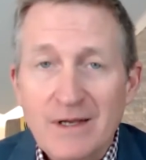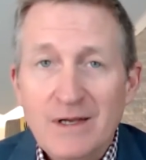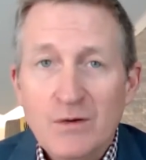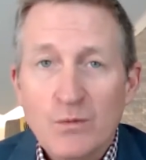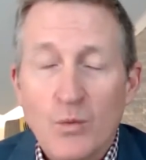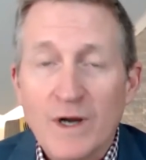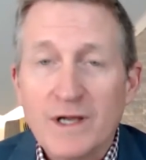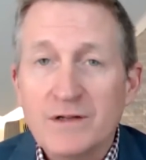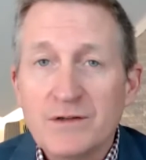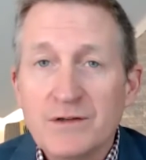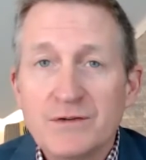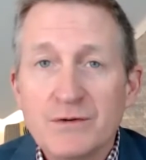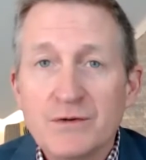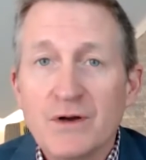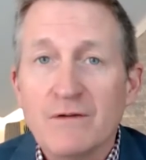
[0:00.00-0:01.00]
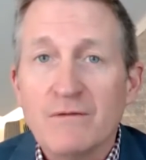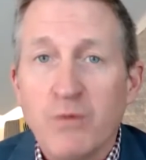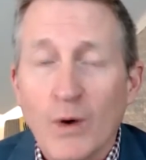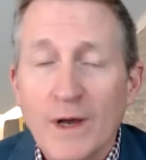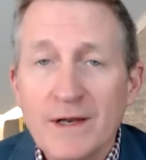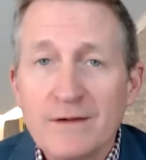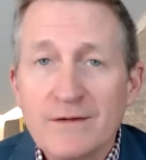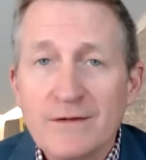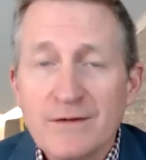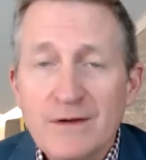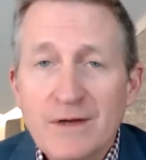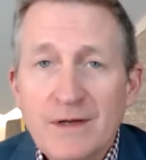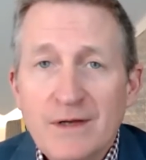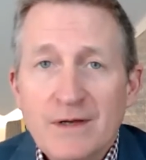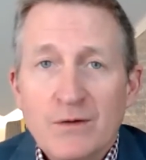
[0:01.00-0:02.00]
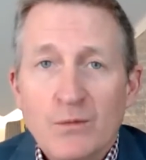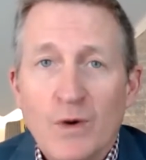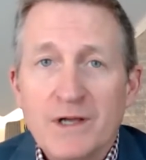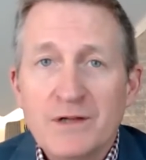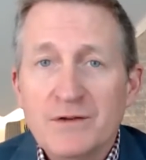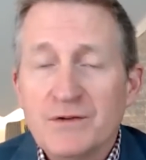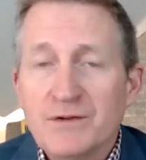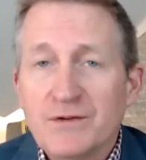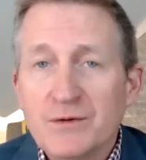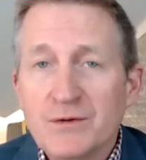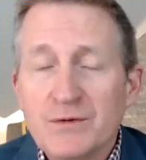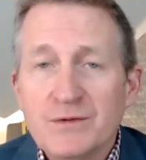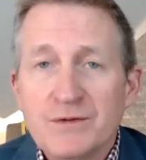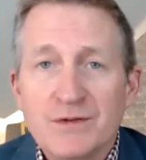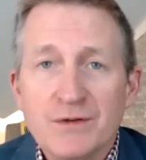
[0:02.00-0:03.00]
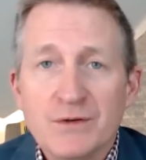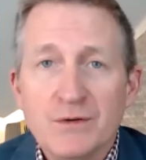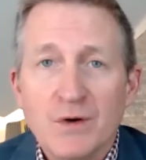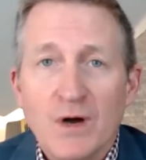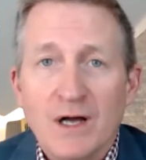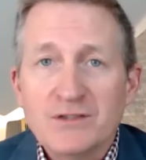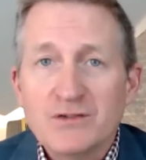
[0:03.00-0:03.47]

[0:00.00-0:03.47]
What can you do to avoid it? What can you do to